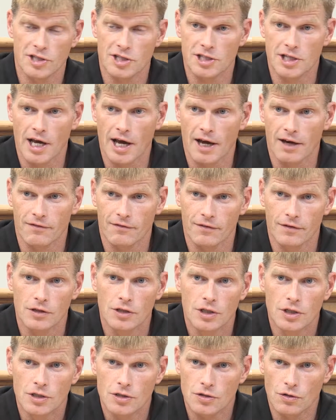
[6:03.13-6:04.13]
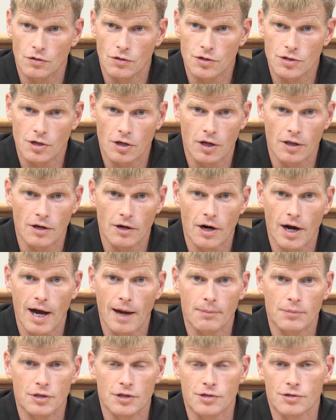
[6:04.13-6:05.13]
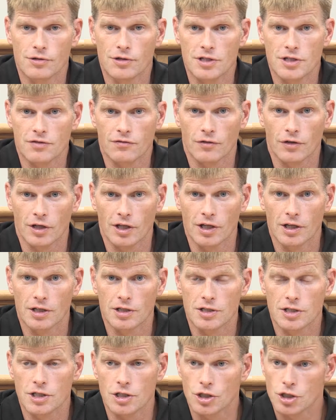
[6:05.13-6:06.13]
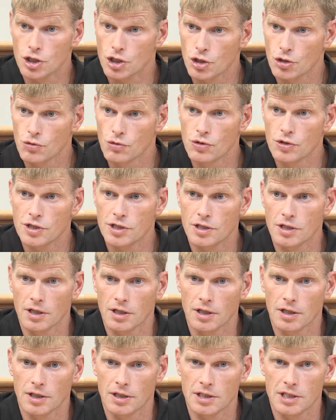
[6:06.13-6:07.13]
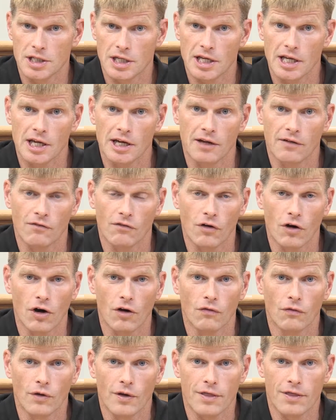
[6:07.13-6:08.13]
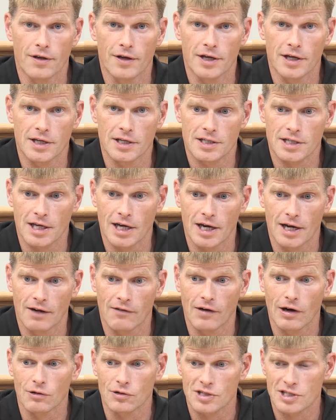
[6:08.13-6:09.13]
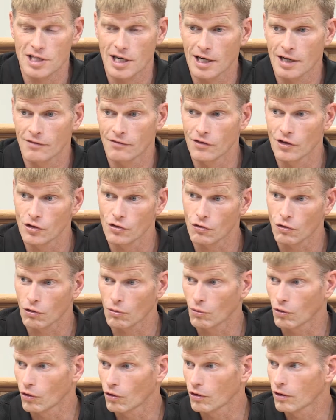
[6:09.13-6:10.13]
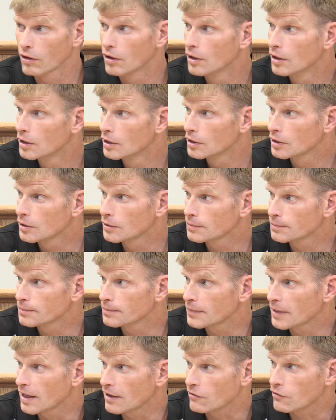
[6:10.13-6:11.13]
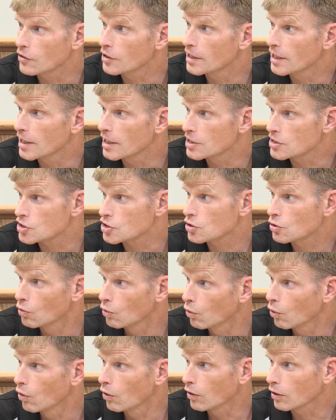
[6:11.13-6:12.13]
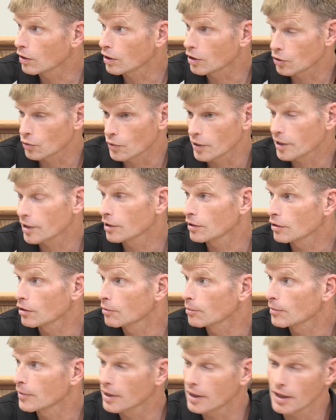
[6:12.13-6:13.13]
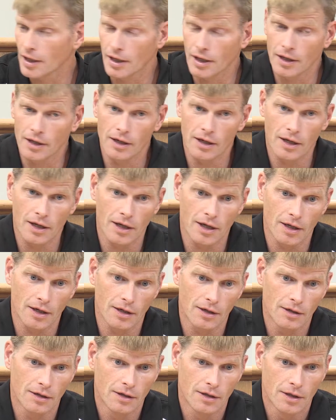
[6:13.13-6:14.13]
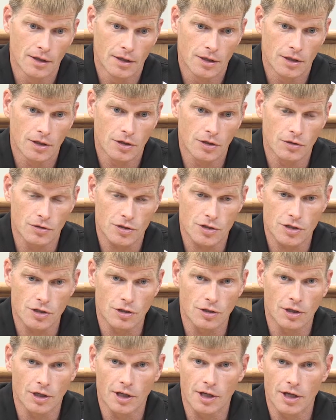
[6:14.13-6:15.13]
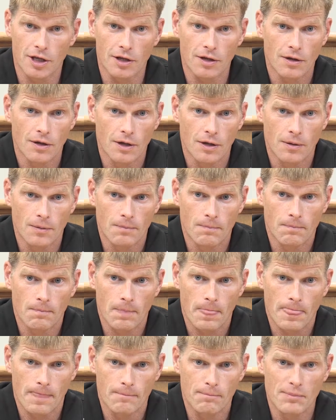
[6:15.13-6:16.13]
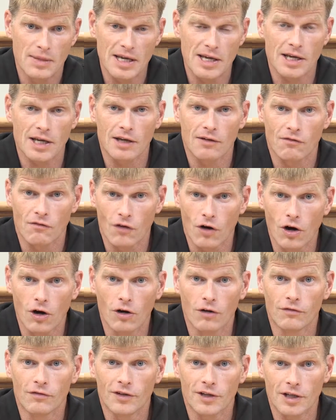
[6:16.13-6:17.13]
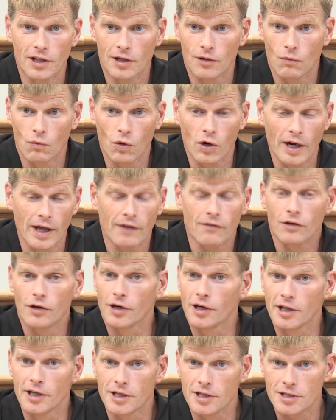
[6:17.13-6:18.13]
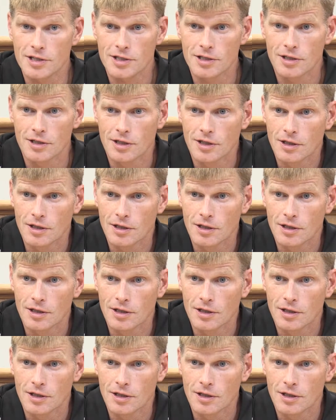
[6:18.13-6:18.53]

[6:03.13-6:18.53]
staff. So those are other opportunities for kids to choose to get involved with things kind of outside of the normal everyday school curriculum. And you know, certainly being involved in whatever it is